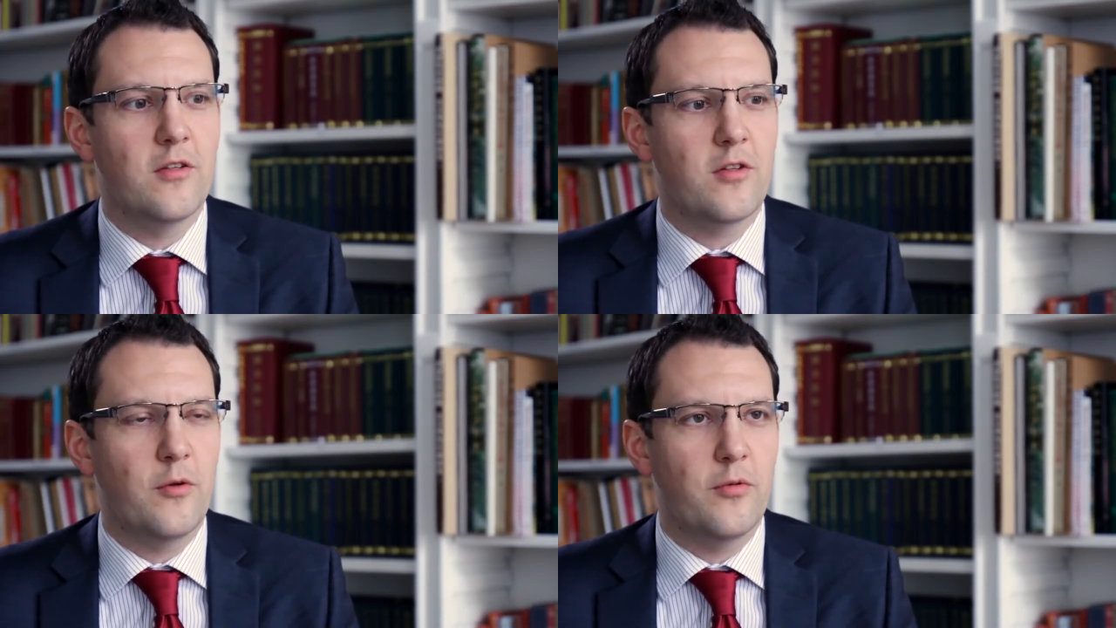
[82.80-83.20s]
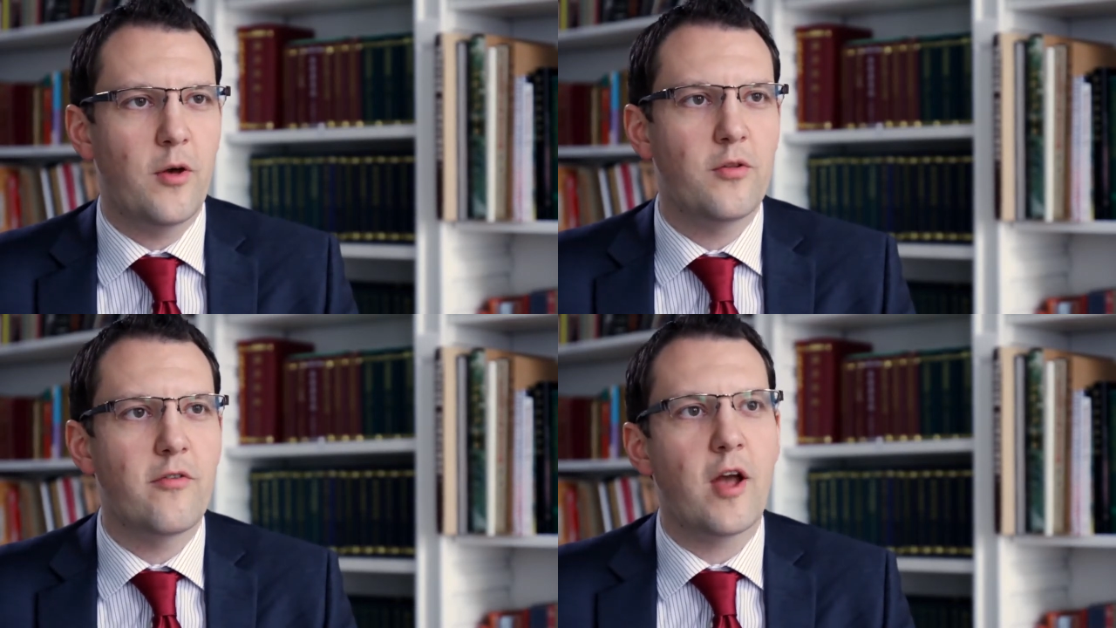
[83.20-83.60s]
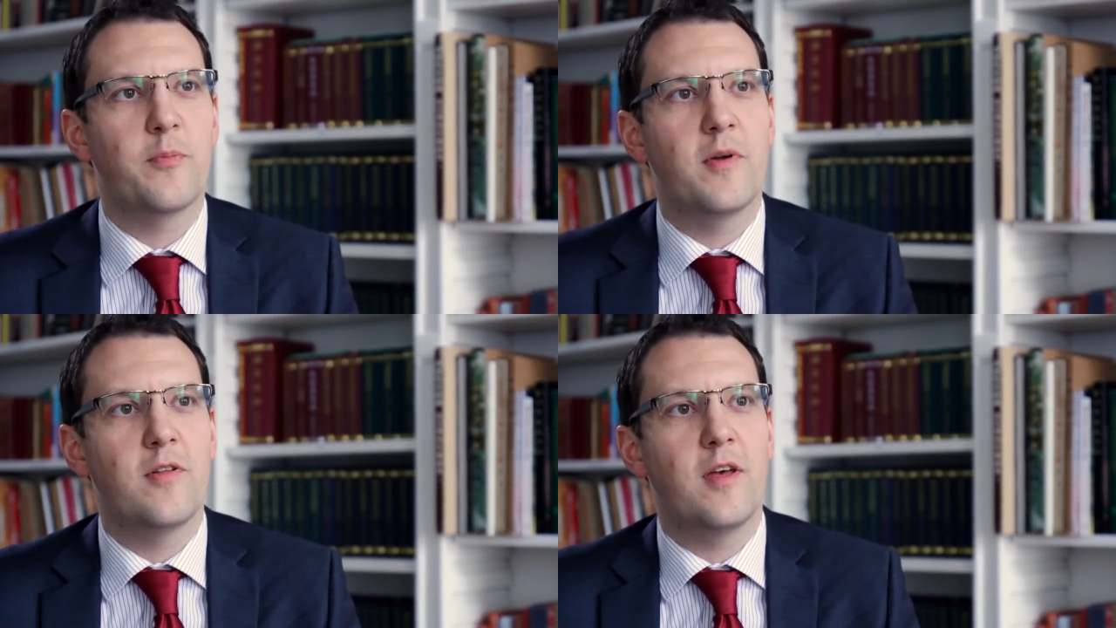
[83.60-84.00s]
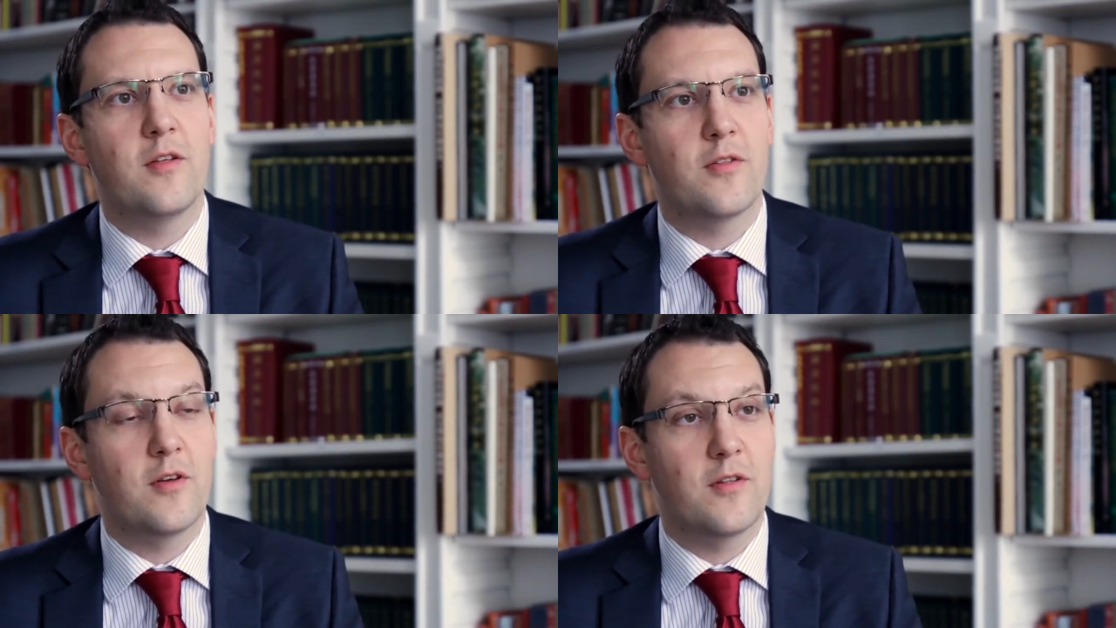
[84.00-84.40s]
So those are
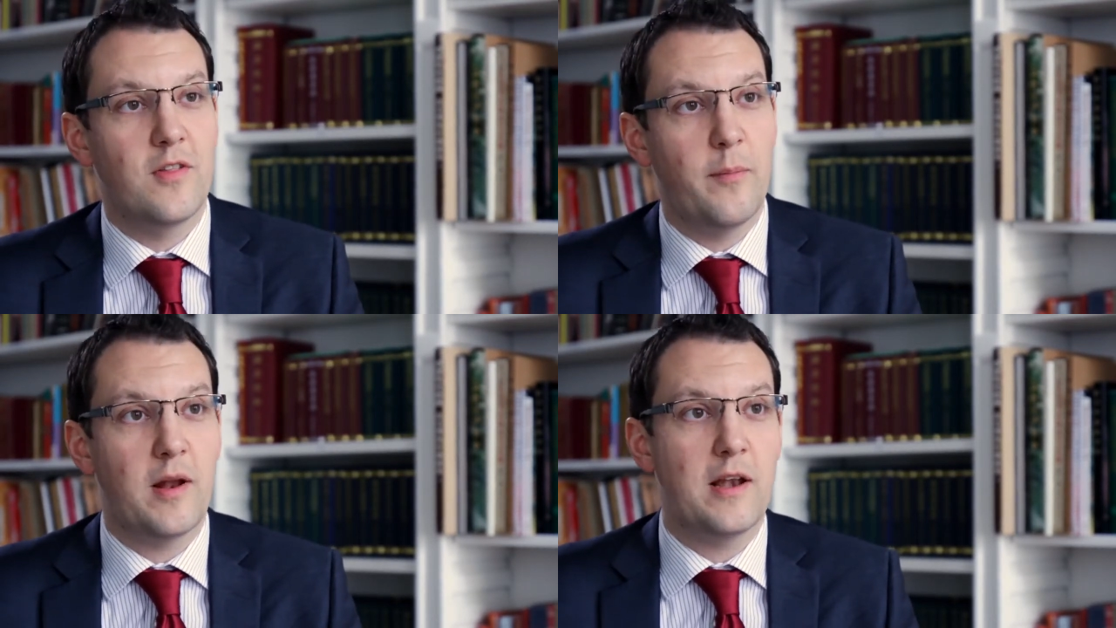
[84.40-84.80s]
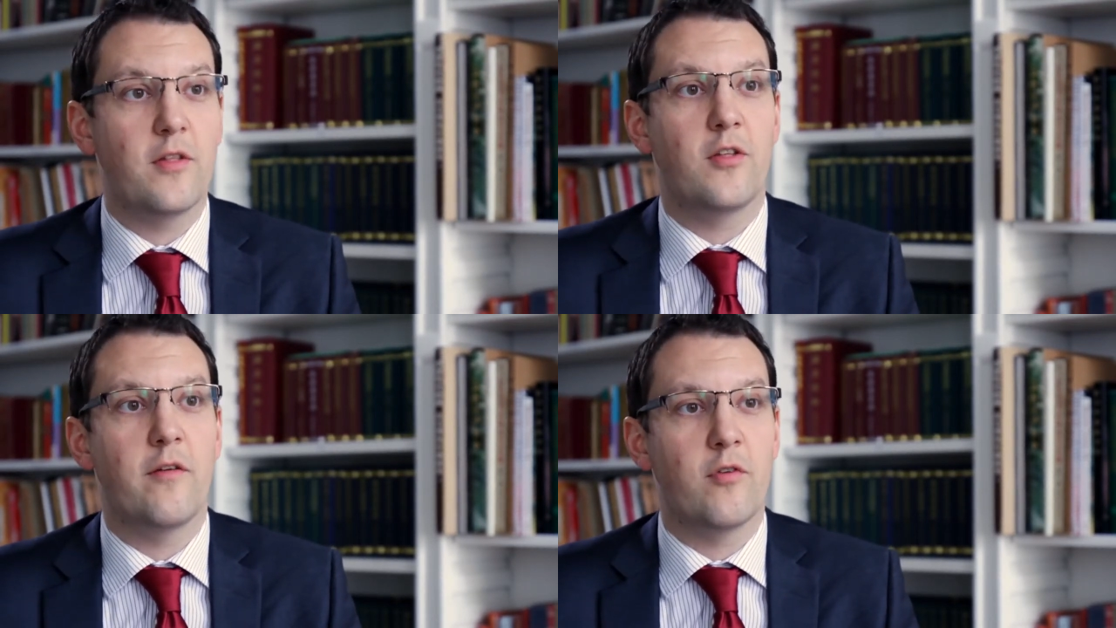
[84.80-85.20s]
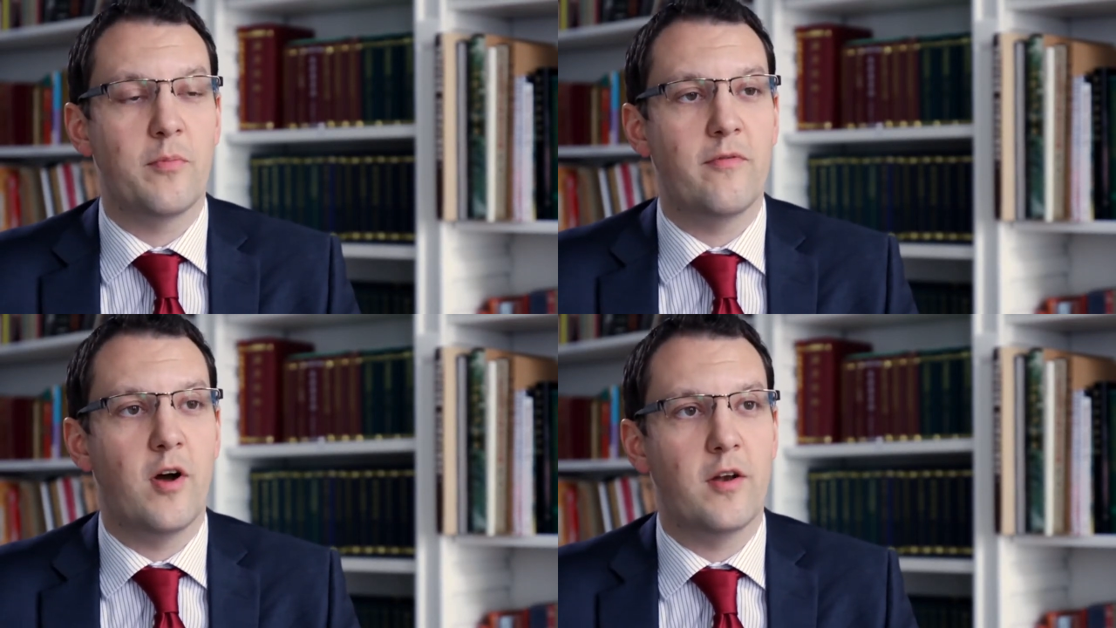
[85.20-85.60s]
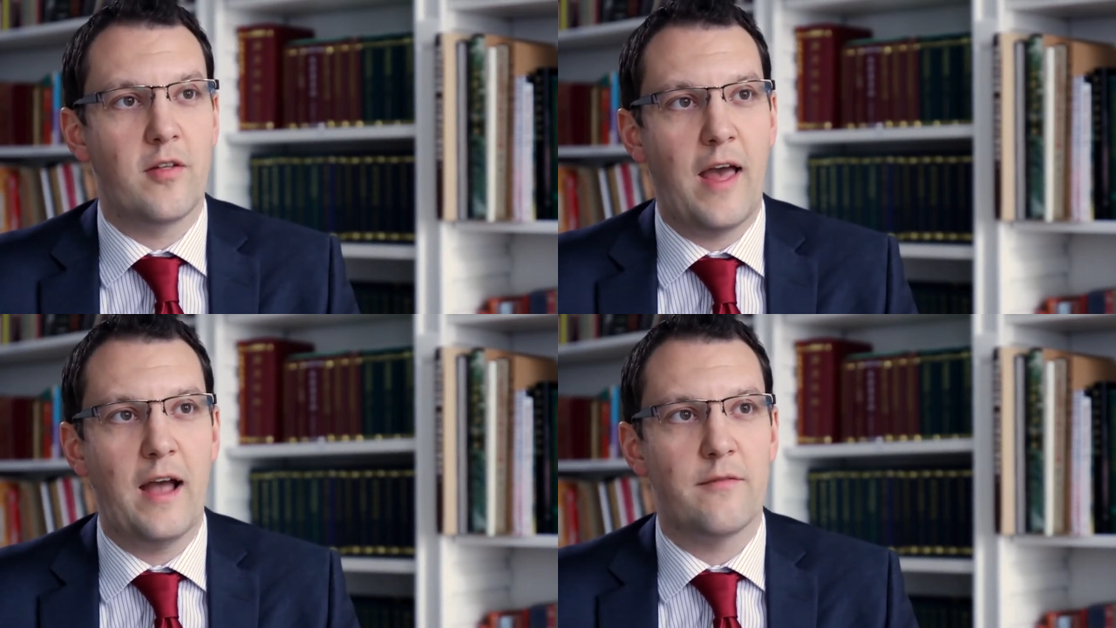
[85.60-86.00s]
expertise that typically the service providers
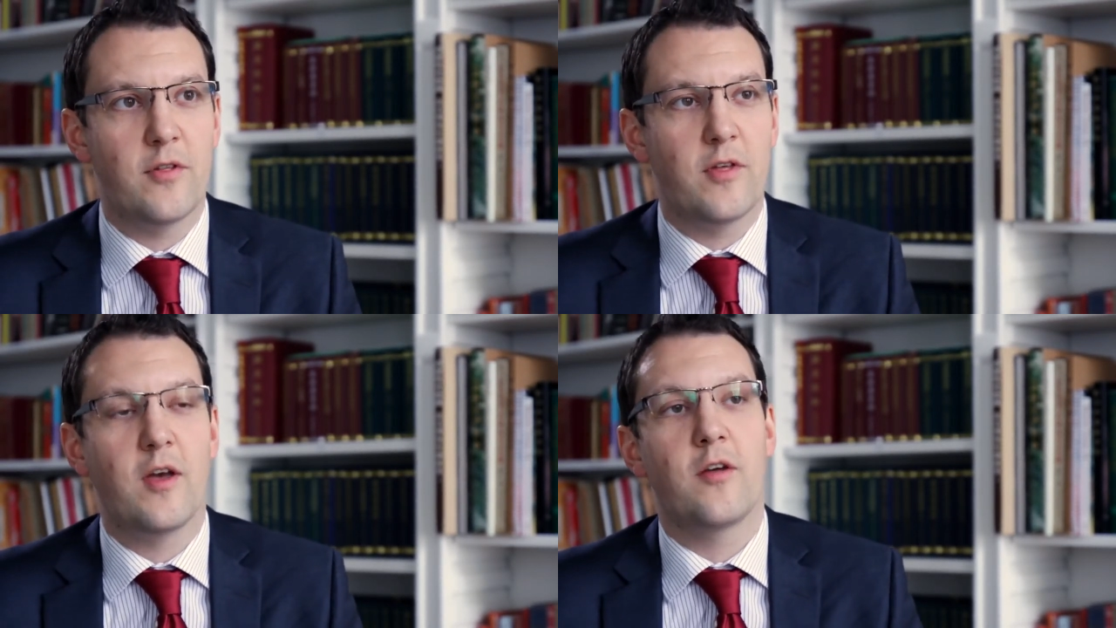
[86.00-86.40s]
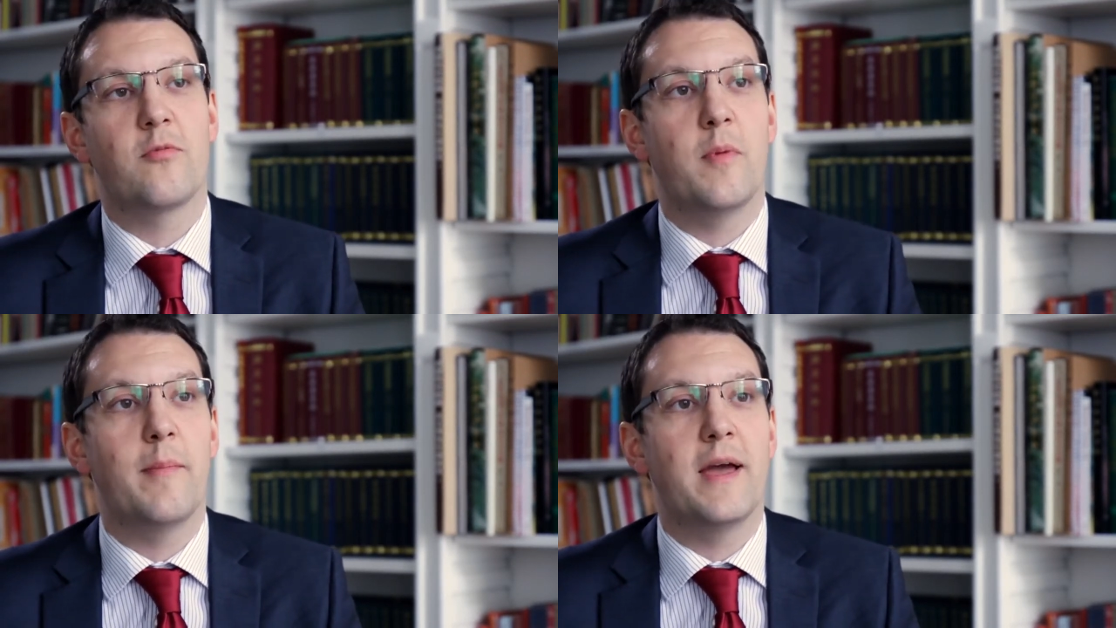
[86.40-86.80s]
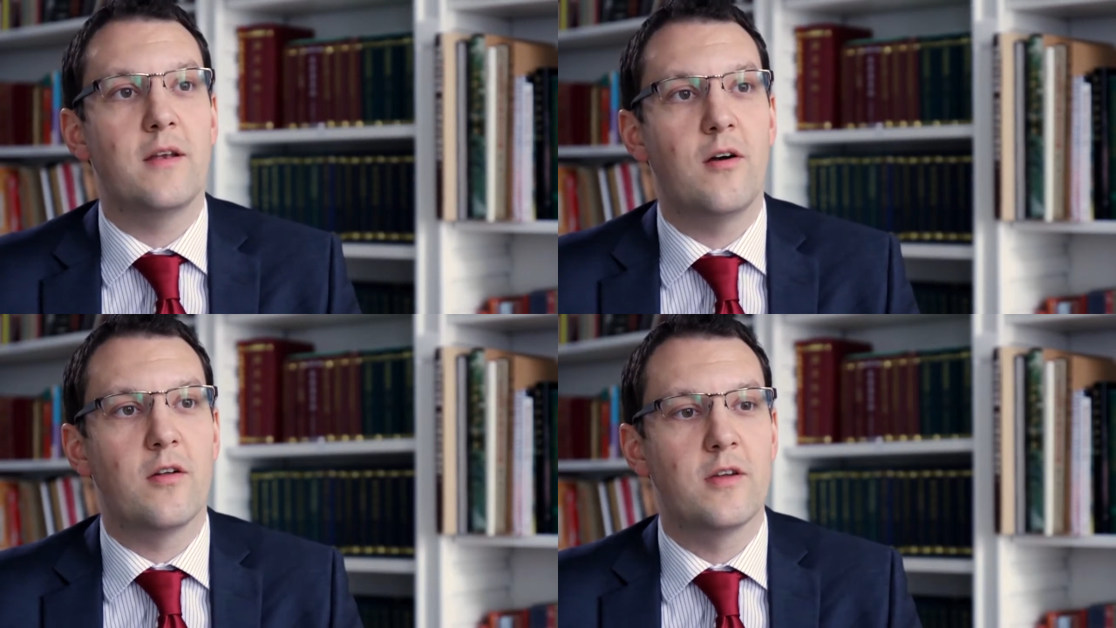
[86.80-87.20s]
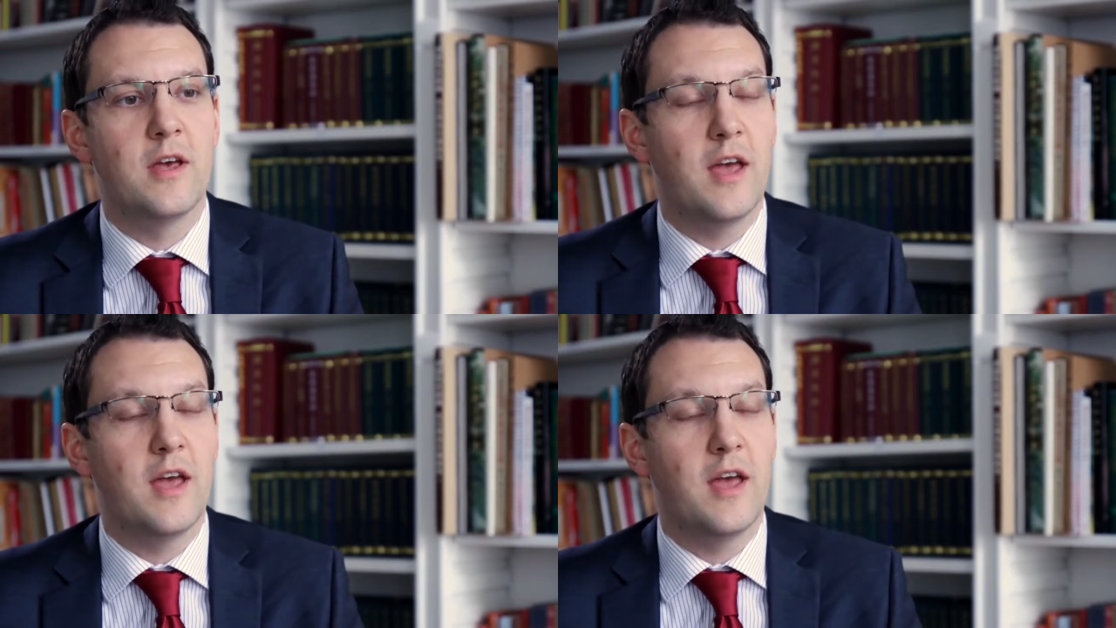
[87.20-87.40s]
have that the customer may not.